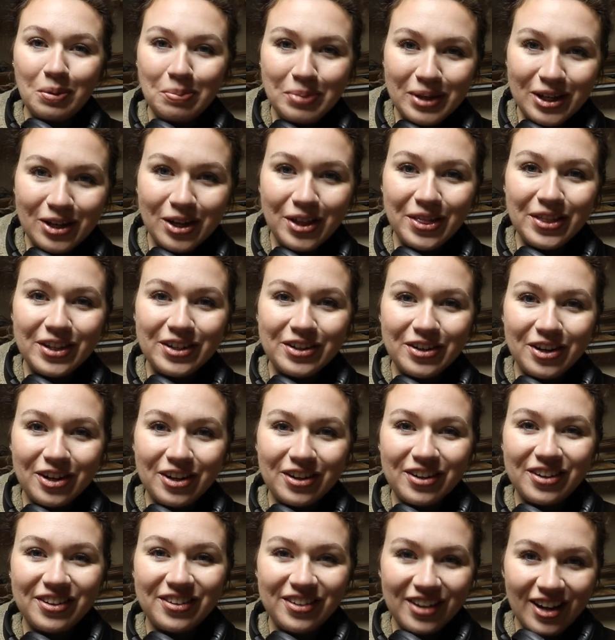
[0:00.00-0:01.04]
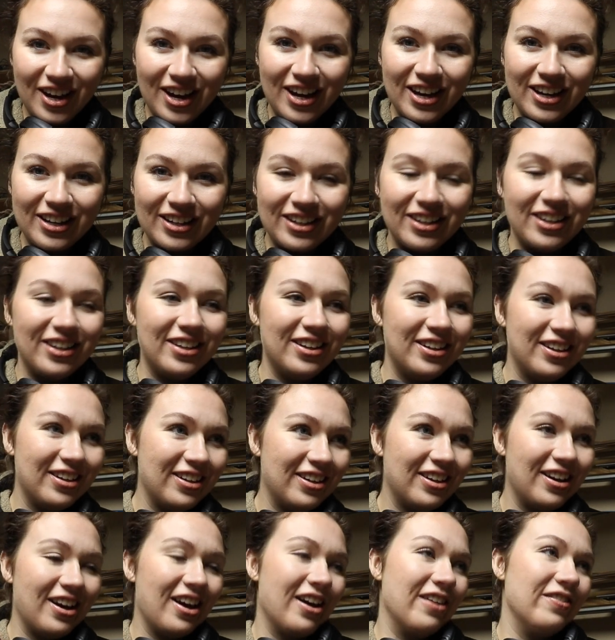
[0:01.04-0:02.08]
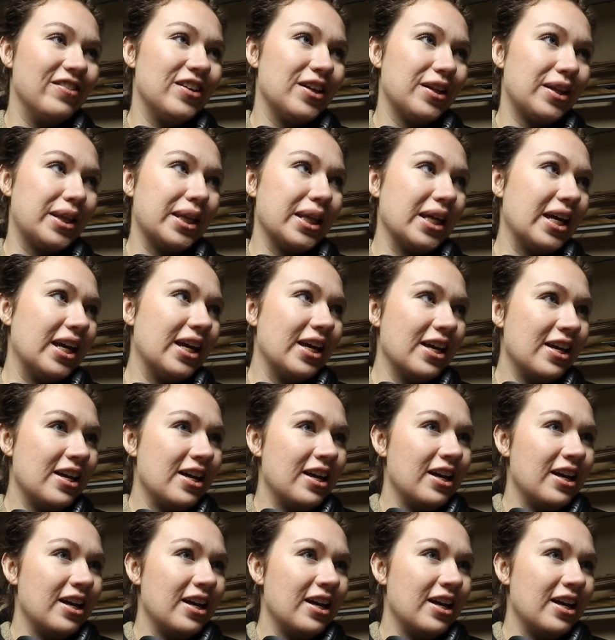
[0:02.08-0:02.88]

be on the dark side, obviously.